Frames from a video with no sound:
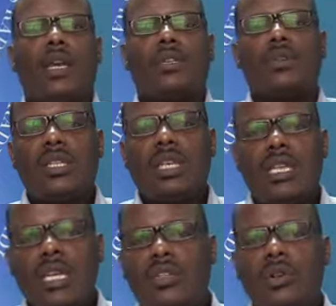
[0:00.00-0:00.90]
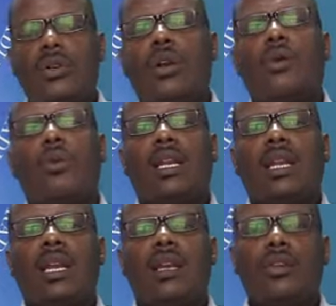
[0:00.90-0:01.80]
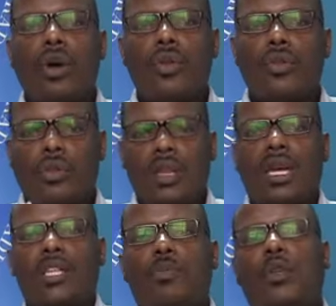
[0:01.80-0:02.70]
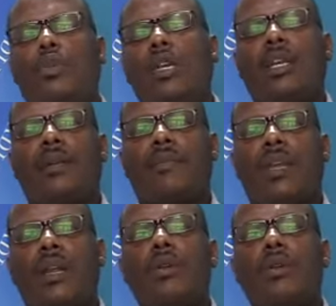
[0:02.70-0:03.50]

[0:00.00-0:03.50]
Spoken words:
And so it's essential we really go through the spiritual healing.